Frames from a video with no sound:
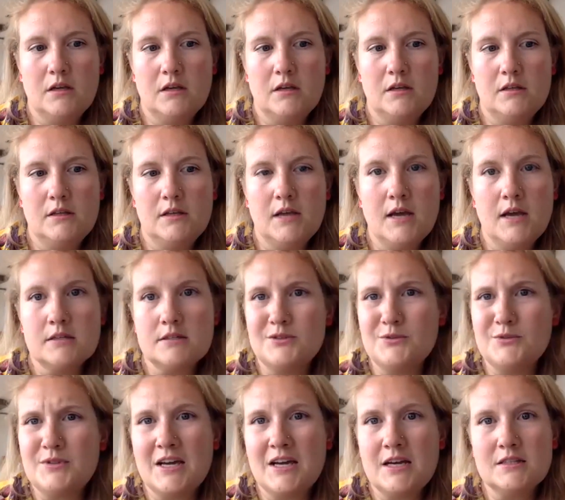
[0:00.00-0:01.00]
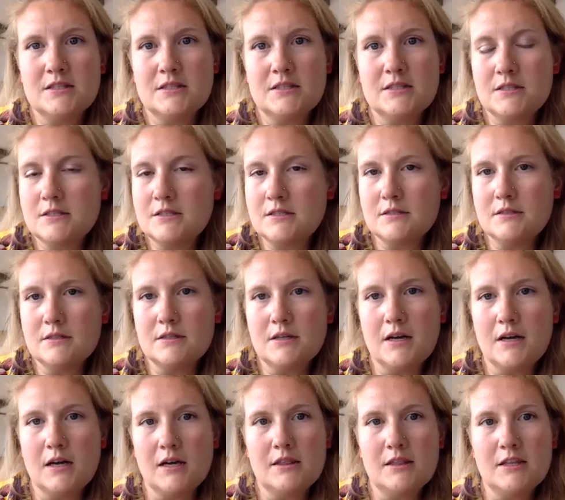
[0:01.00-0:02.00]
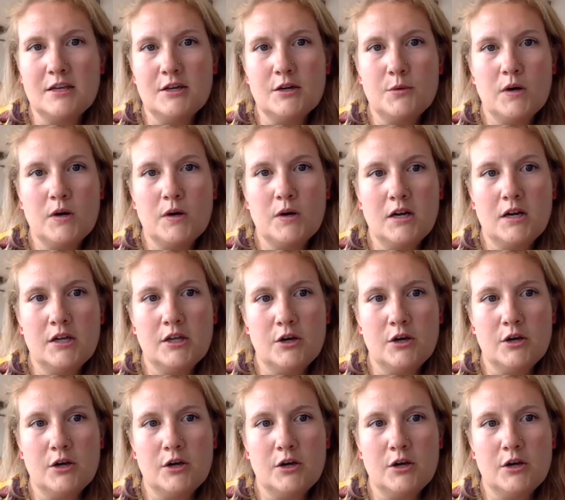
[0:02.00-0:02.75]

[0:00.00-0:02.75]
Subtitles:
Yeah, so that's, I think we're